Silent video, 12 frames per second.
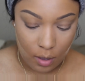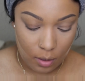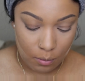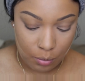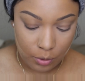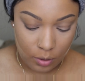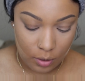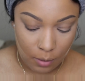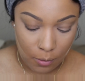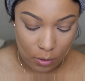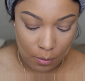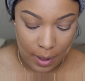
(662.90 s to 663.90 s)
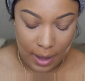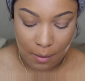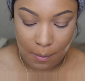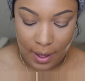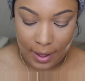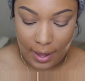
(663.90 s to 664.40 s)
And put some on the back
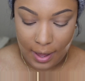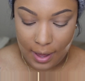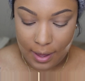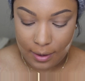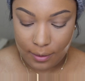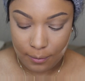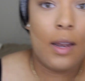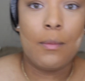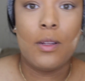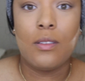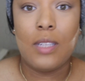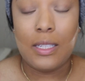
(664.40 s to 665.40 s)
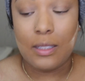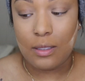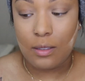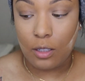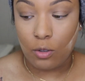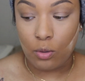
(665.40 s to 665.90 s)
of my hand. And I'm going to take
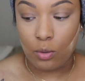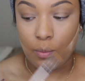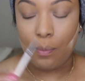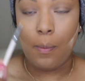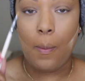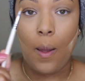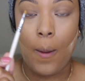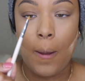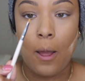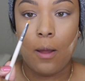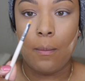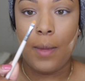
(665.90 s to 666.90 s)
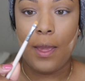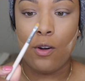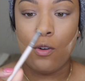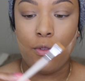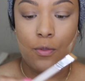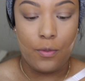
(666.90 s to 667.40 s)
this little
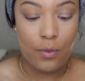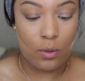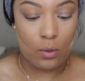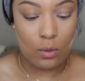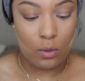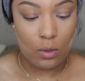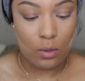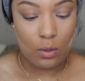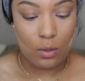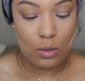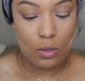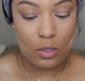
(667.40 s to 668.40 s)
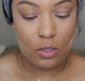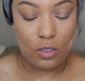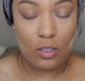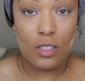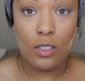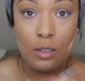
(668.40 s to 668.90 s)
e.l.f.
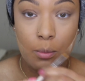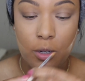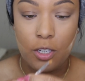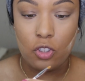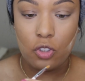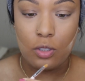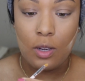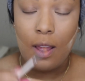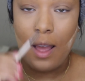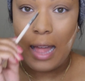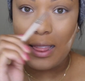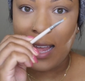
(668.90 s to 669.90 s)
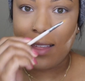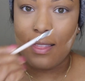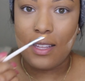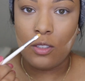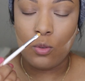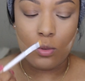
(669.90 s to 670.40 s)
concealer brush. I like
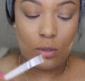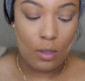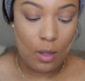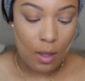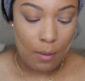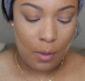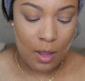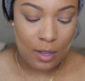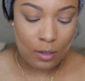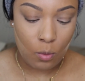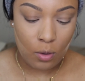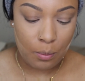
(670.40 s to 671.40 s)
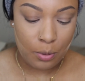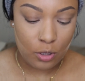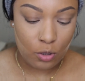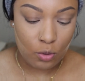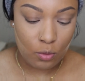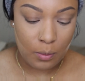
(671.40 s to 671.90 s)
this one because I don't want to
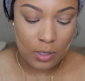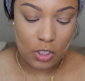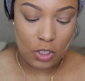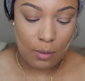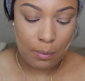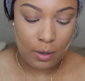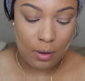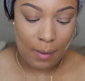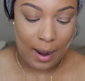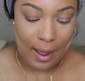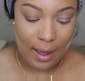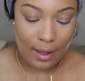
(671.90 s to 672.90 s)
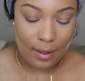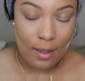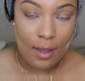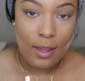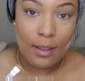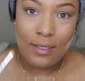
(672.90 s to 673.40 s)
put too much up under my eye,
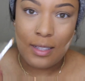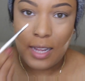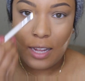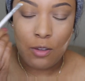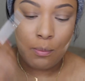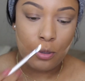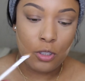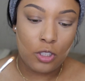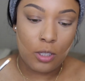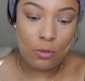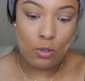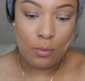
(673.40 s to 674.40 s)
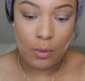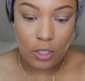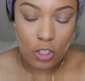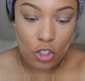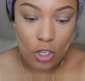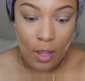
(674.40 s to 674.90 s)
because that's how you push up too
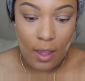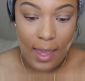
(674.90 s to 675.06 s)
much.